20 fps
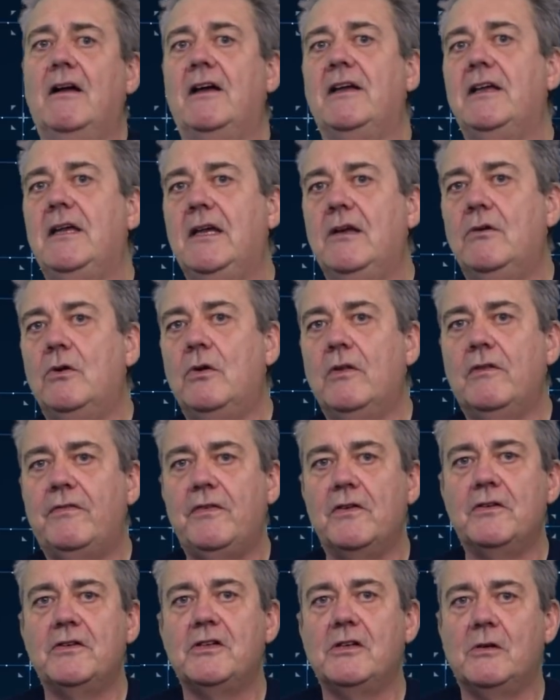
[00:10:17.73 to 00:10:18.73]
I hear all the
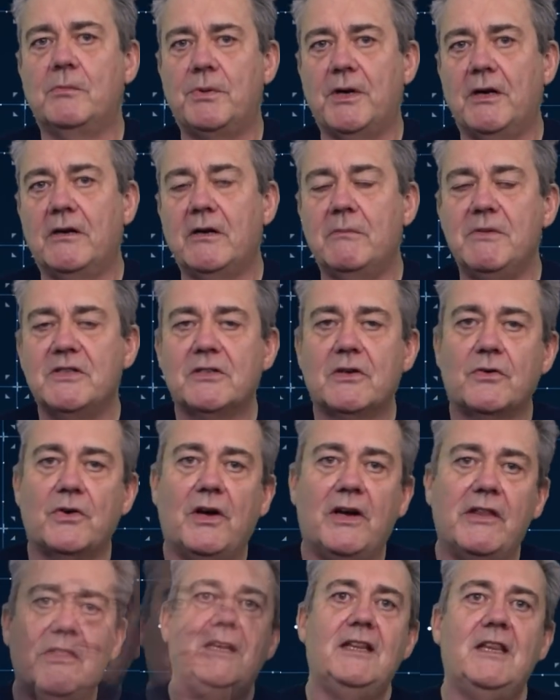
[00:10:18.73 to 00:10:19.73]
functional programmers
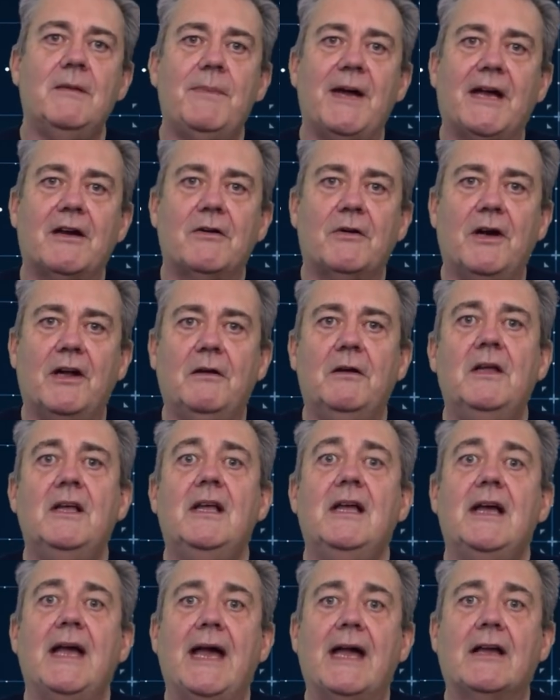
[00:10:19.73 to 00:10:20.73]
cry in the back row.
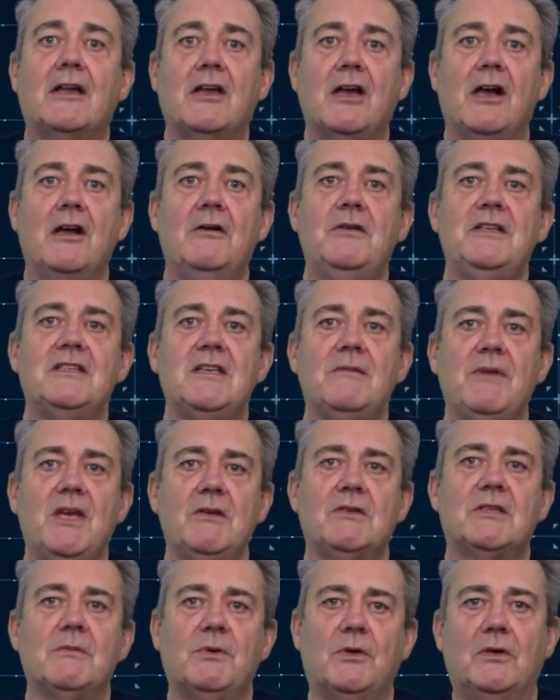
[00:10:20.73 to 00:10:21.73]
Our code is
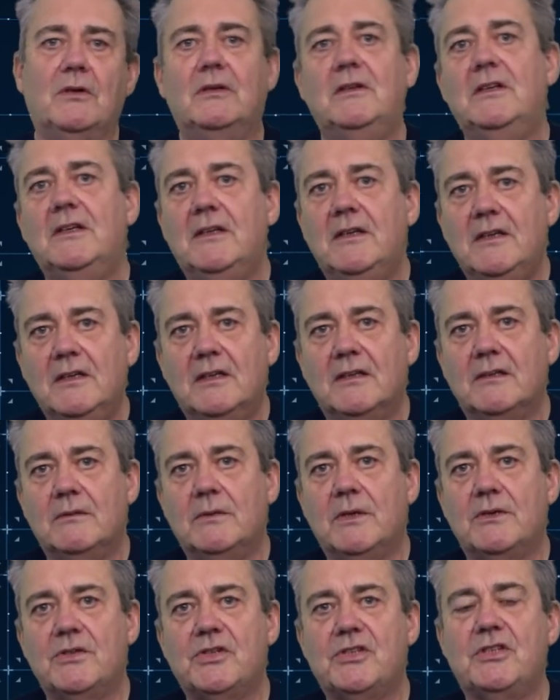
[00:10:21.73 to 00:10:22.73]
immutable.
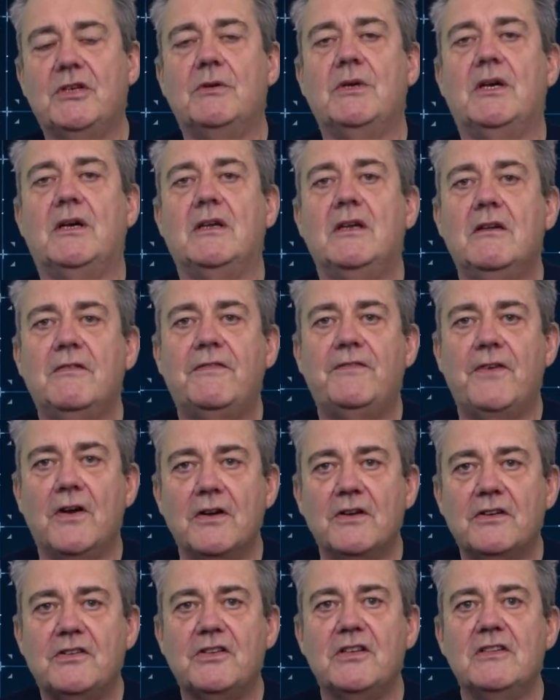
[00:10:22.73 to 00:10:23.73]
Well, sure, your
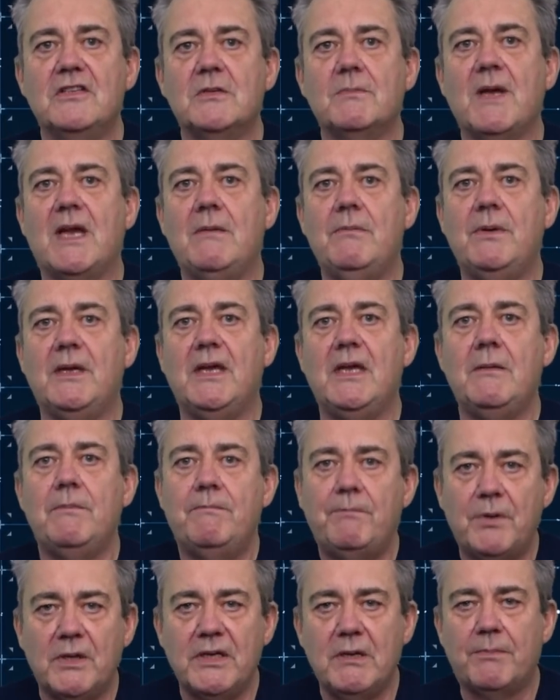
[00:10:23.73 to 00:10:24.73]
functions may be,
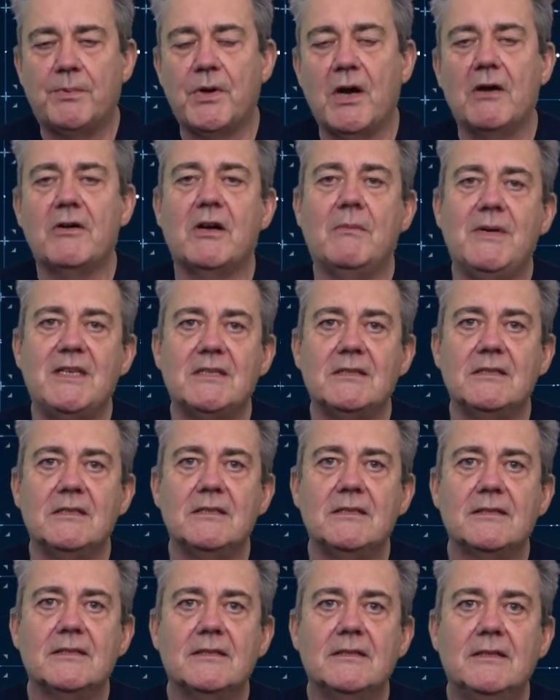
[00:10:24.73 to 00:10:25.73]
but your program
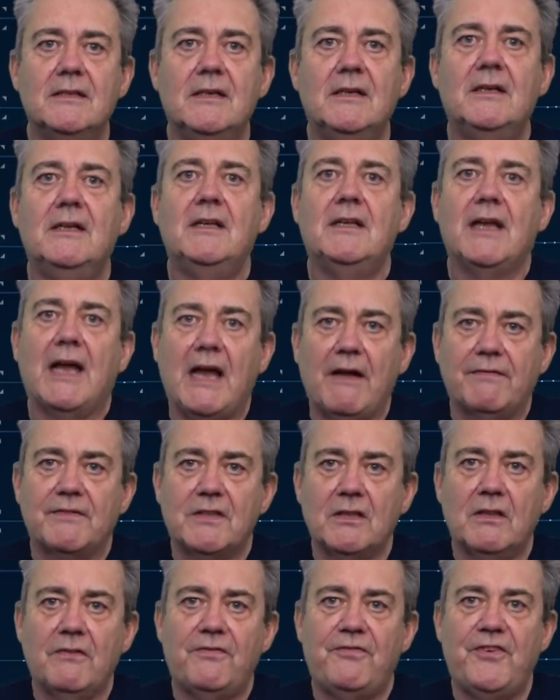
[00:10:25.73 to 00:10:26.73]
isn't.
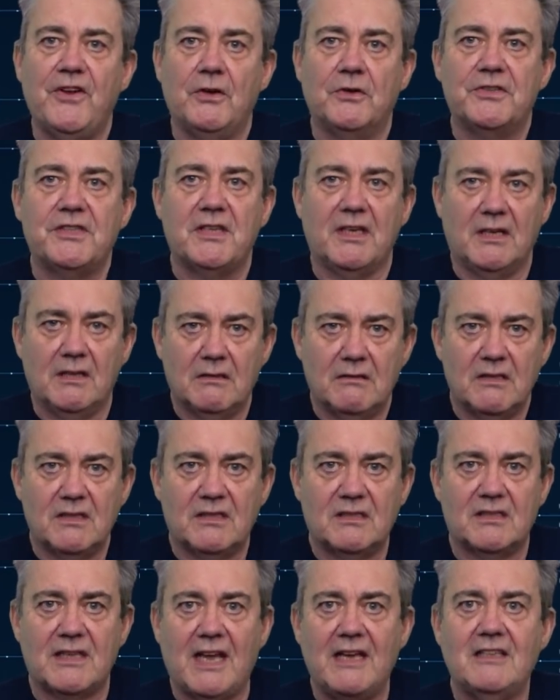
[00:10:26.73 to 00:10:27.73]
After the filter, the
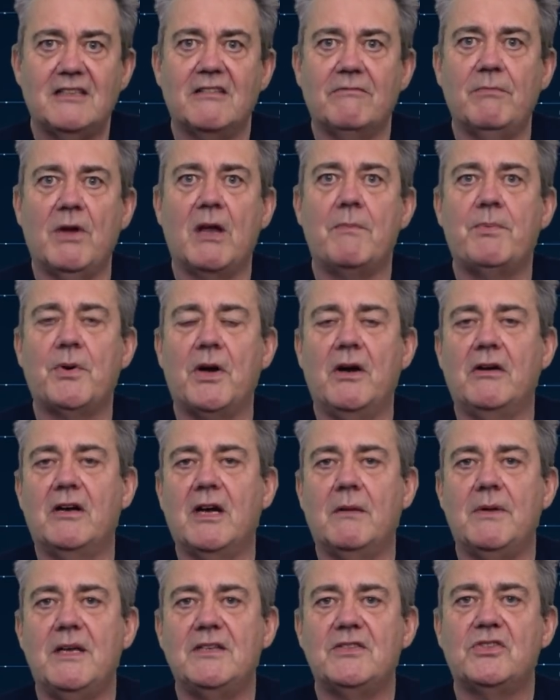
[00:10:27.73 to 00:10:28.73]
state of my
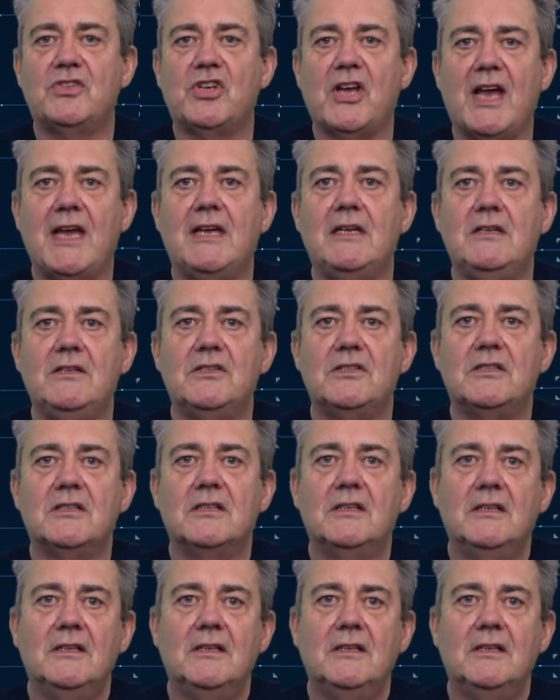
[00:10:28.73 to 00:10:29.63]
program has changed.